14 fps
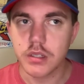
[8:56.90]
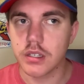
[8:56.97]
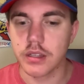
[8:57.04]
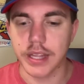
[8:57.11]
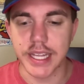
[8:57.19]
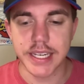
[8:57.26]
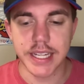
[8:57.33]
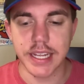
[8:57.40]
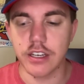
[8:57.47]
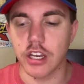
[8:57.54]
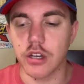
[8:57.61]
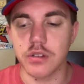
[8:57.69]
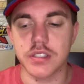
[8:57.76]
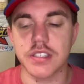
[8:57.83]
They'd get
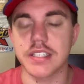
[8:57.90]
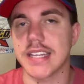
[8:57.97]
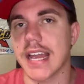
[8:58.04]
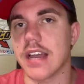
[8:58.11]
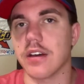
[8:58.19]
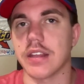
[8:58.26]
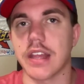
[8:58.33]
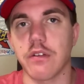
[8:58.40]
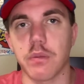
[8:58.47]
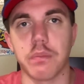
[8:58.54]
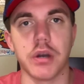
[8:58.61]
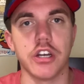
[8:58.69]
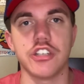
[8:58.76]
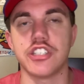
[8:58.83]
nose to tail, and they would
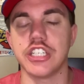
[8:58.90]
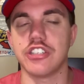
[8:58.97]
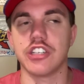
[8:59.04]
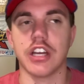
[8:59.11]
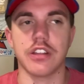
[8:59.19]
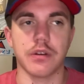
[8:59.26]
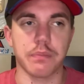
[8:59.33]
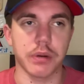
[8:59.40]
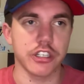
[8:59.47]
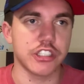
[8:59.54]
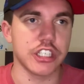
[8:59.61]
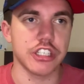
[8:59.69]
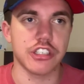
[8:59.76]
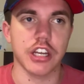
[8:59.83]
push each
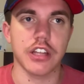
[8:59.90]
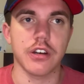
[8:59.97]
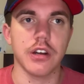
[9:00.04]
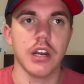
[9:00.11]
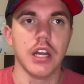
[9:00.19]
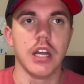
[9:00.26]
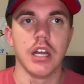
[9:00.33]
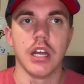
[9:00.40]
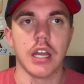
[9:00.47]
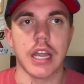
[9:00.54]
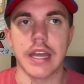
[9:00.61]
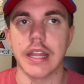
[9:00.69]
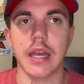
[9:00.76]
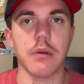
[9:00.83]
other,
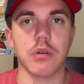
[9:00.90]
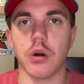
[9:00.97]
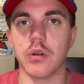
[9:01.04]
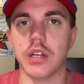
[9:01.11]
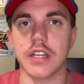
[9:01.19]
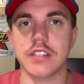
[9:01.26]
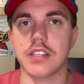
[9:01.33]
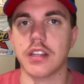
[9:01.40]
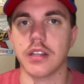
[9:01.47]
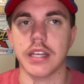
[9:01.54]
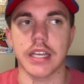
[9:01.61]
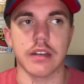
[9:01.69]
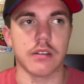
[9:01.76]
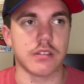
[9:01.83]
and they would hold on to the
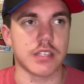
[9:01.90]
lead.